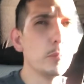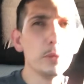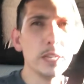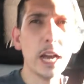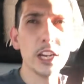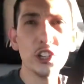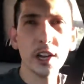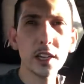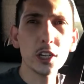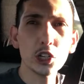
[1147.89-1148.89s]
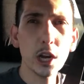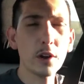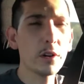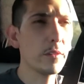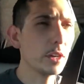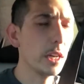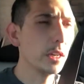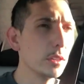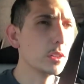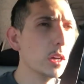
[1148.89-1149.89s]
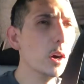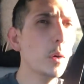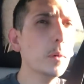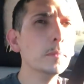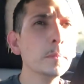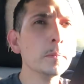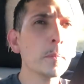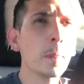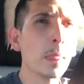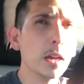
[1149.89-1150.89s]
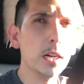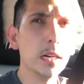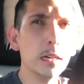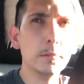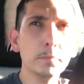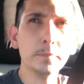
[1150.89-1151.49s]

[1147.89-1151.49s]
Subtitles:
be hygienic and shower every day. So I